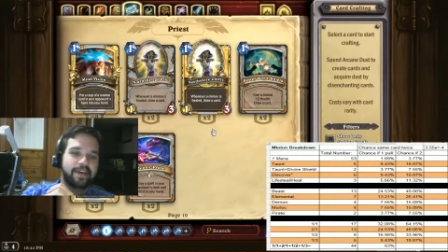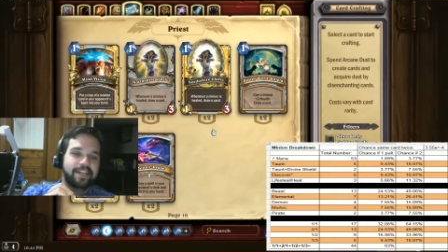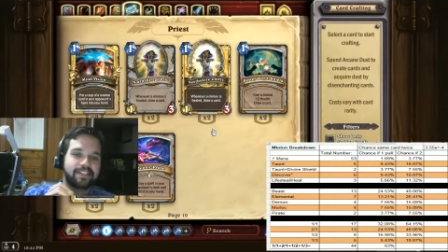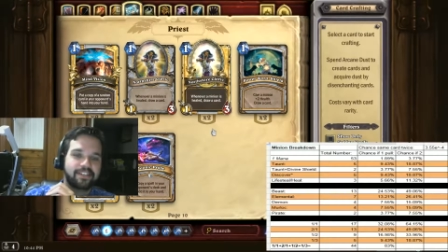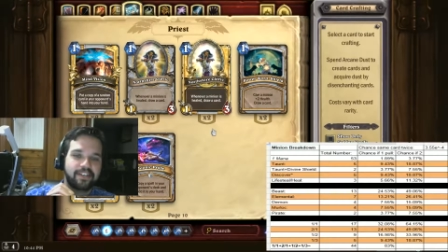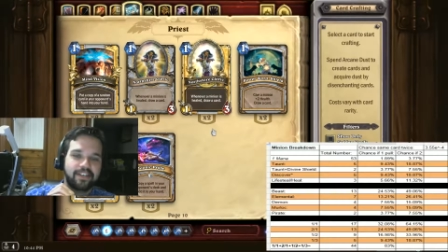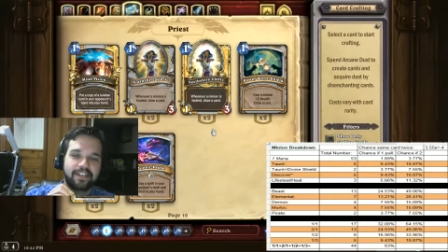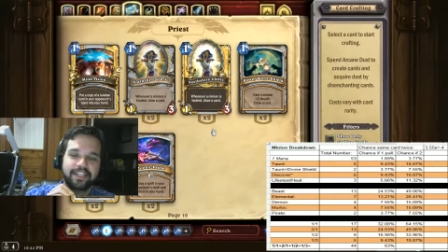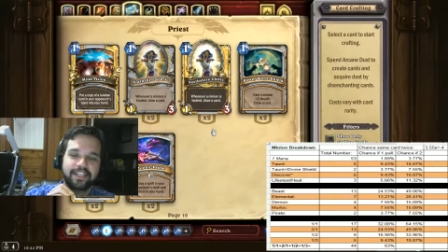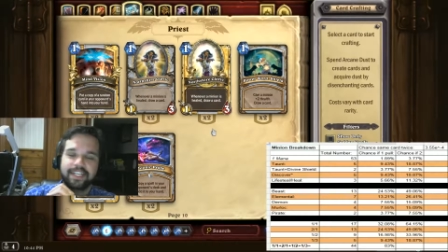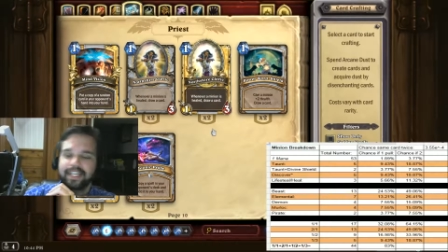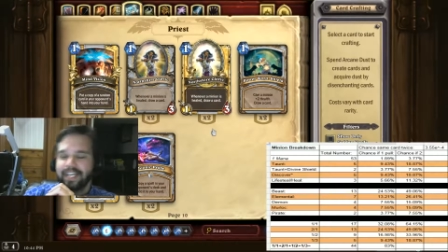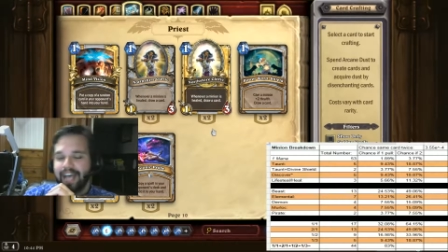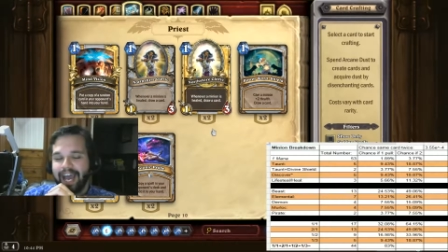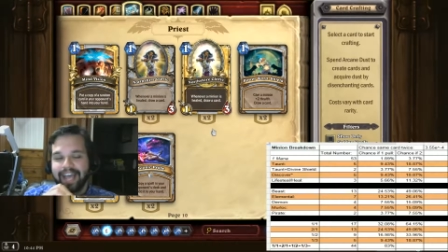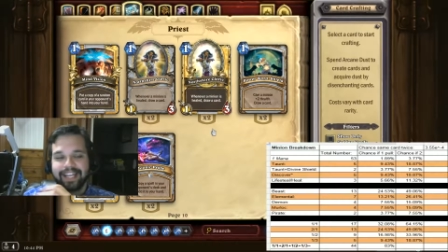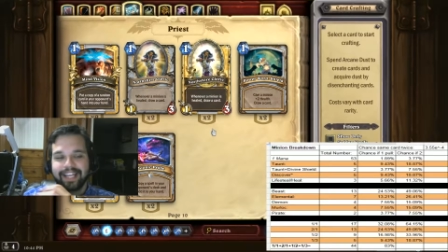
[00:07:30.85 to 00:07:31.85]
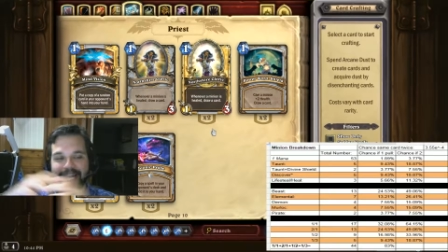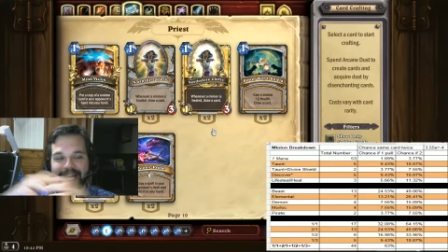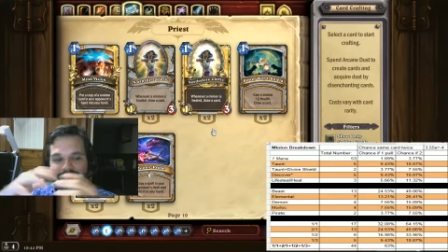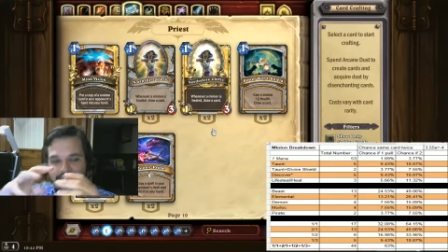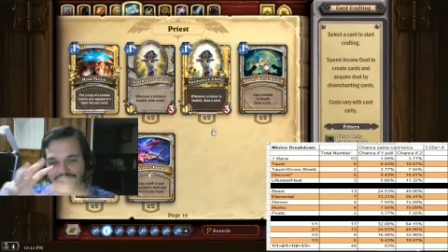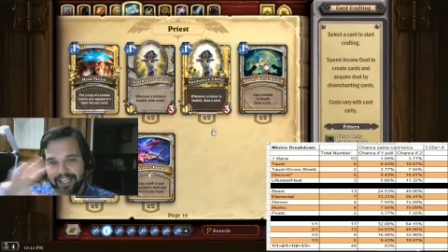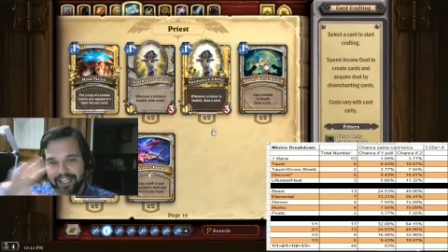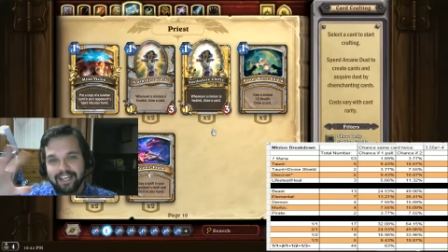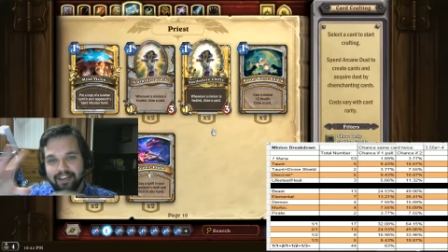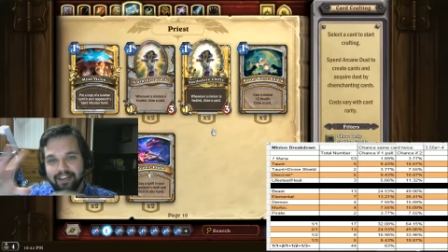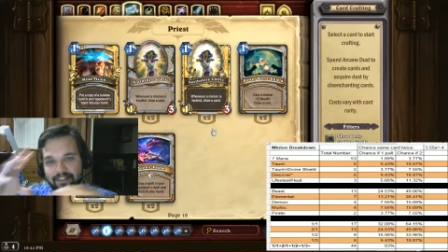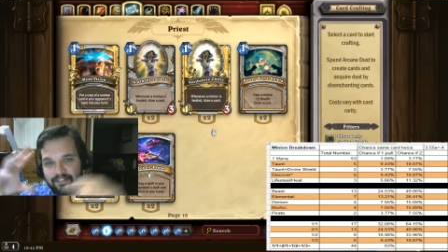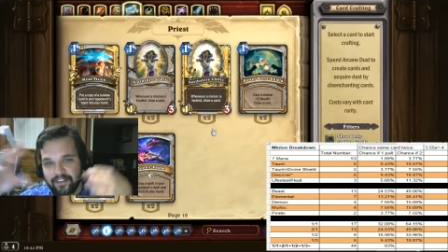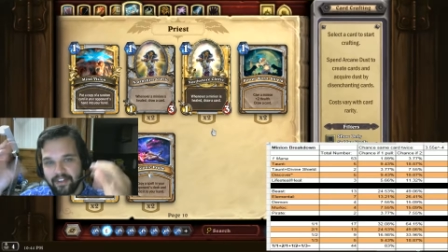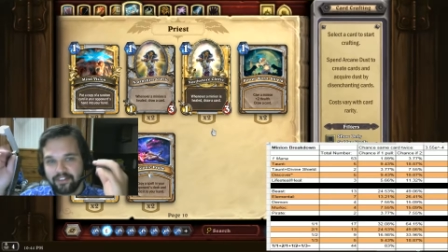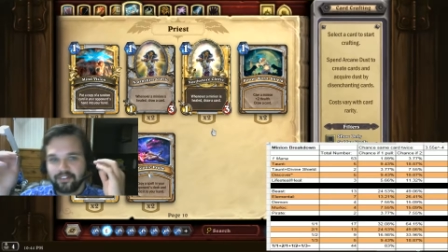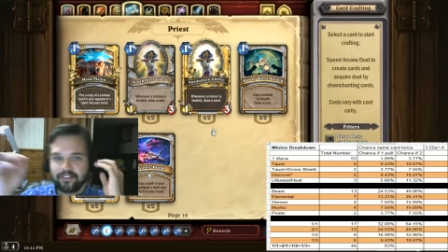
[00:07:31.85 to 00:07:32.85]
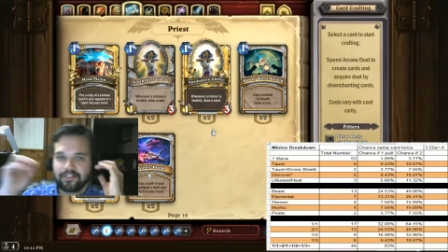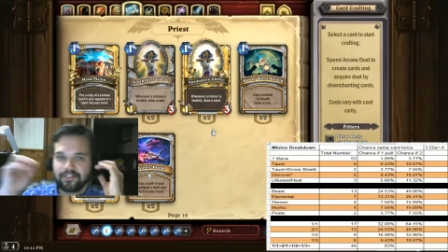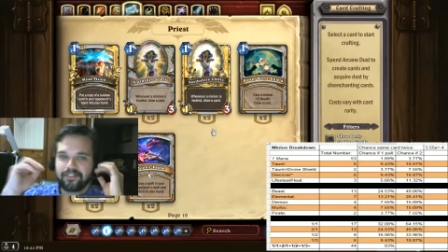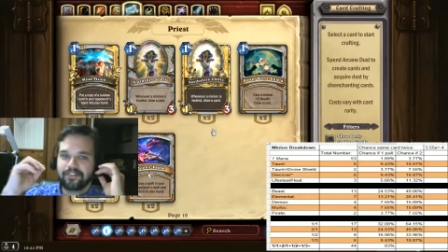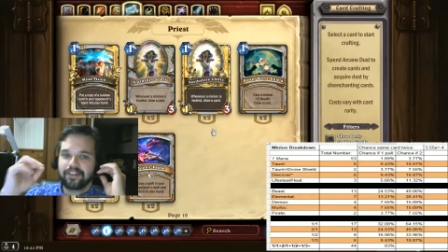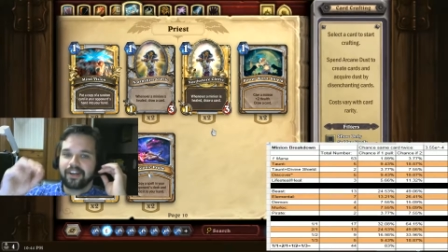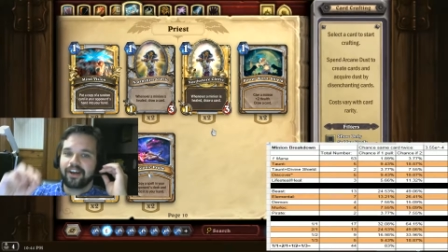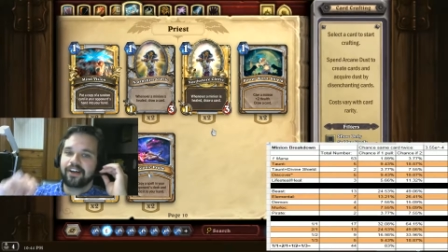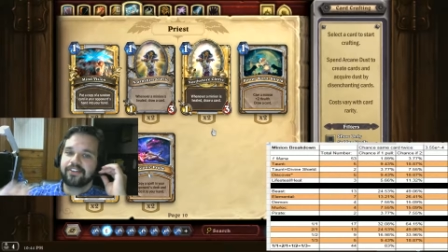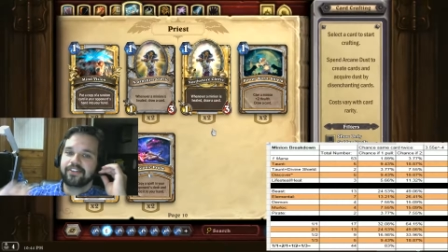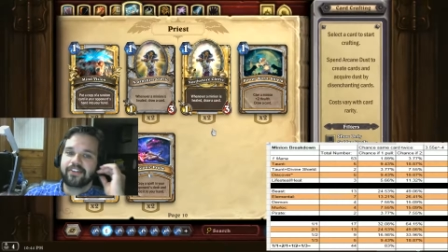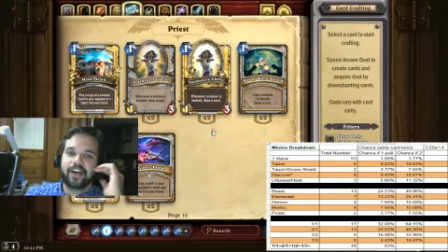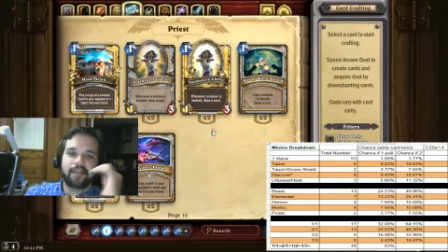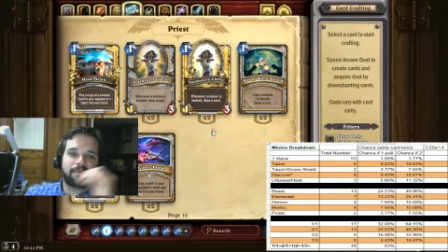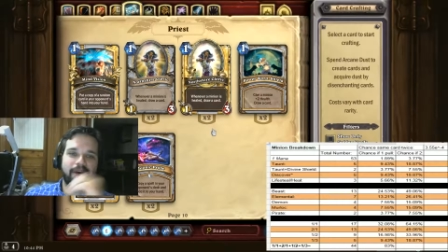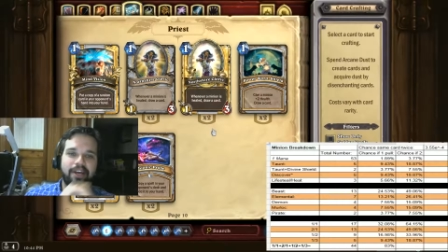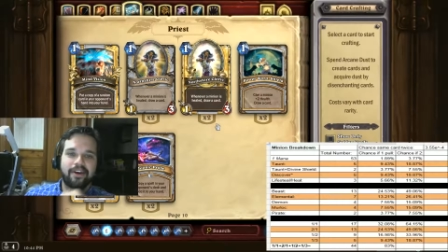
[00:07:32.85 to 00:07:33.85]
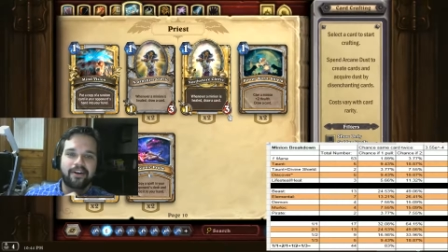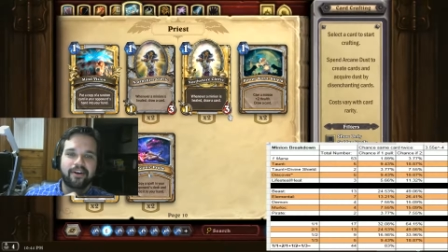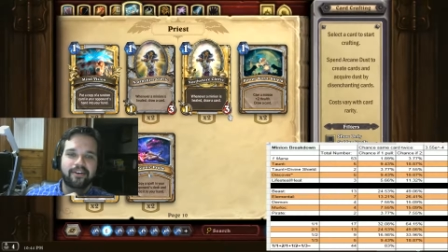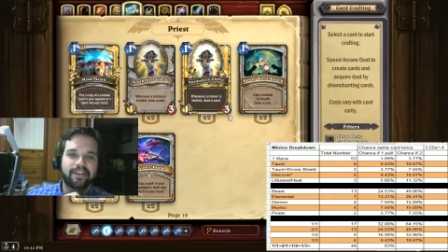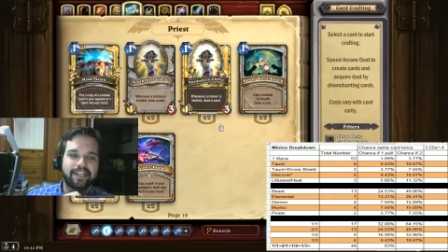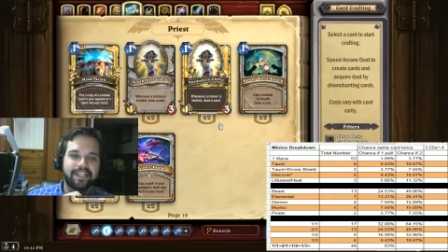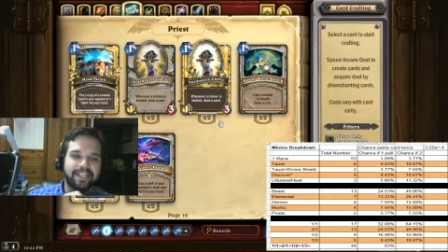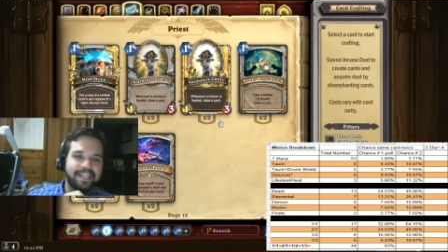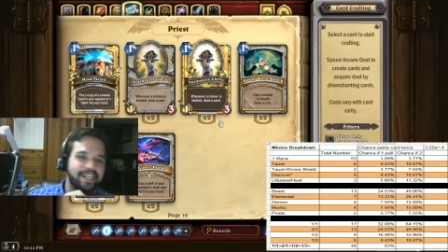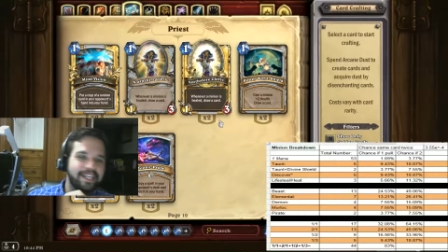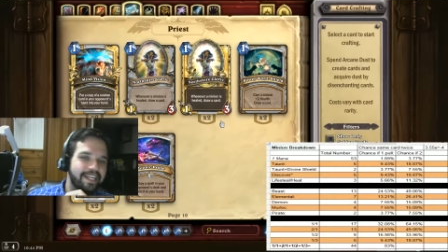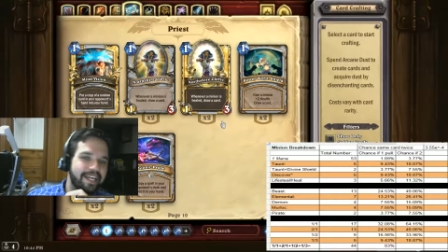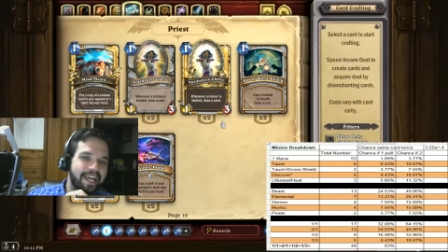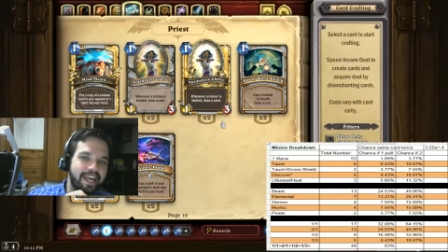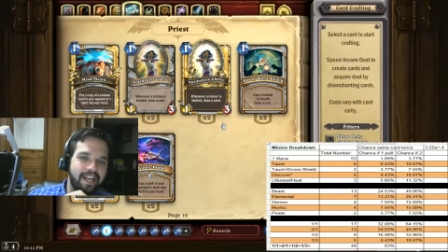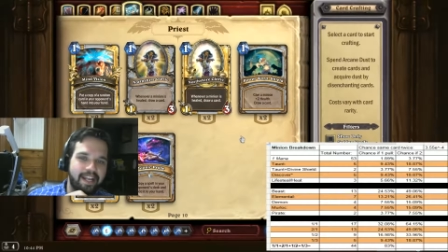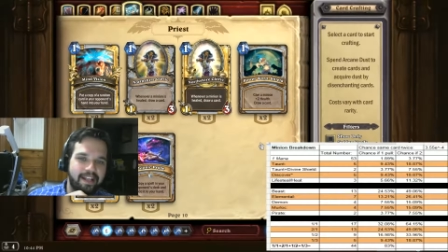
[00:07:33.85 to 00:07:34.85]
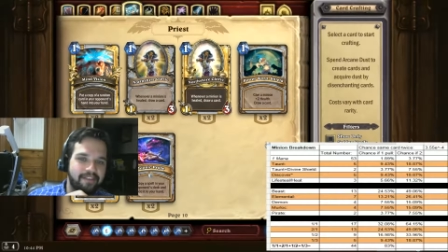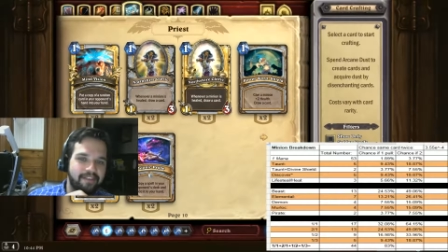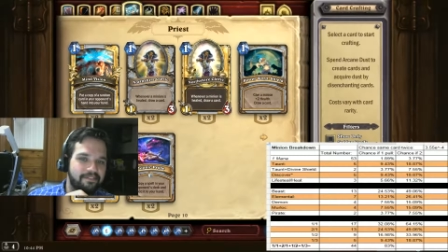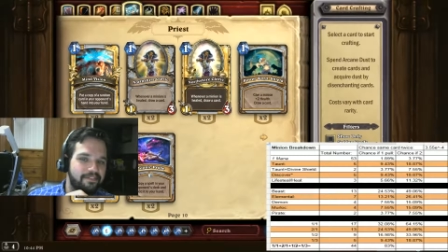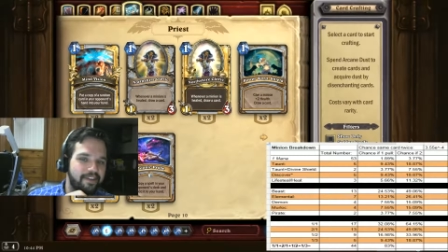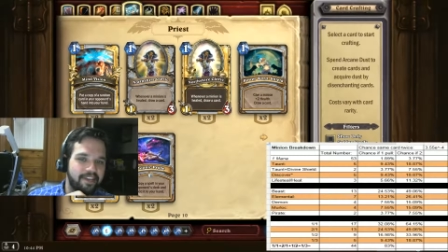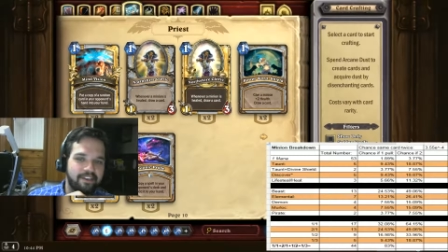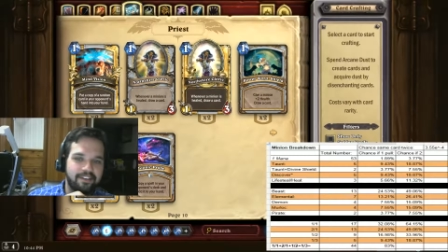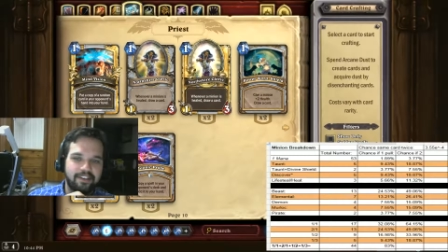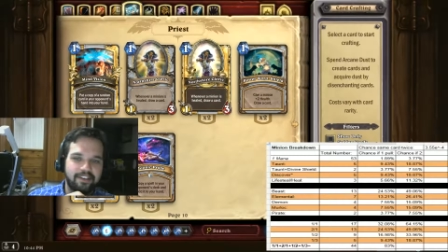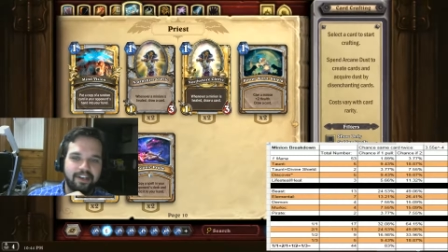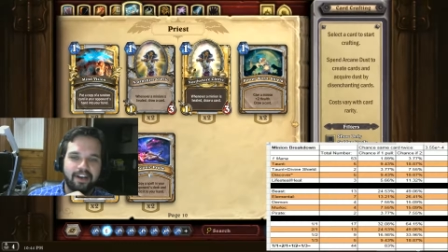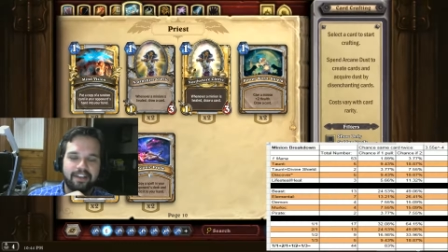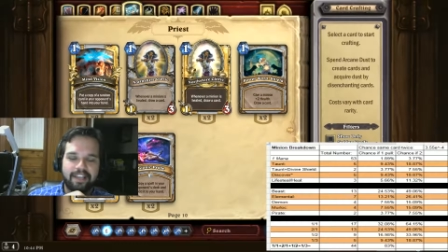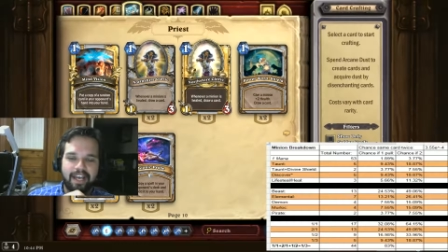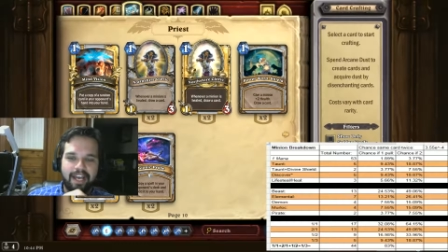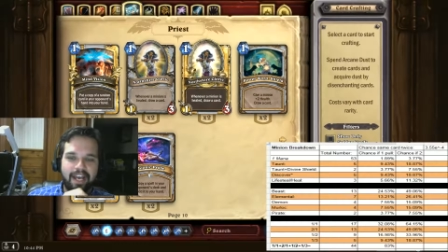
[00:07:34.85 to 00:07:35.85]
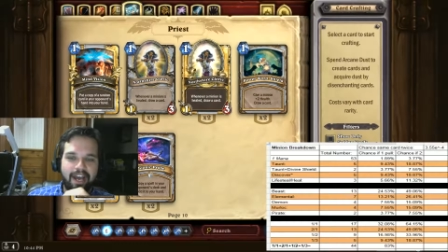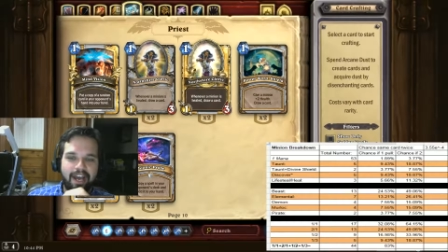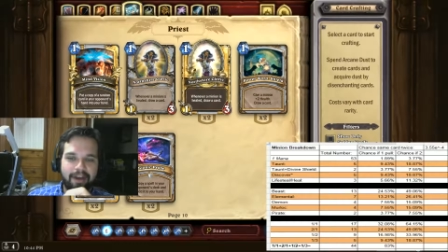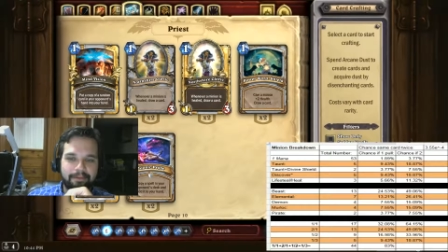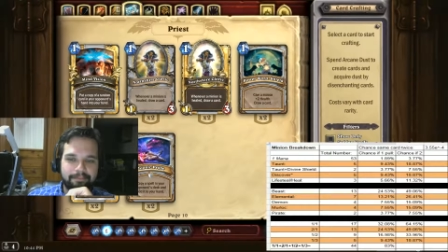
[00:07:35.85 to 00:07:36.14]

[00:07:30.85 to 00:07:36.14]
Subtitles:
So I like filtering through the cards on my own and figuring all that out.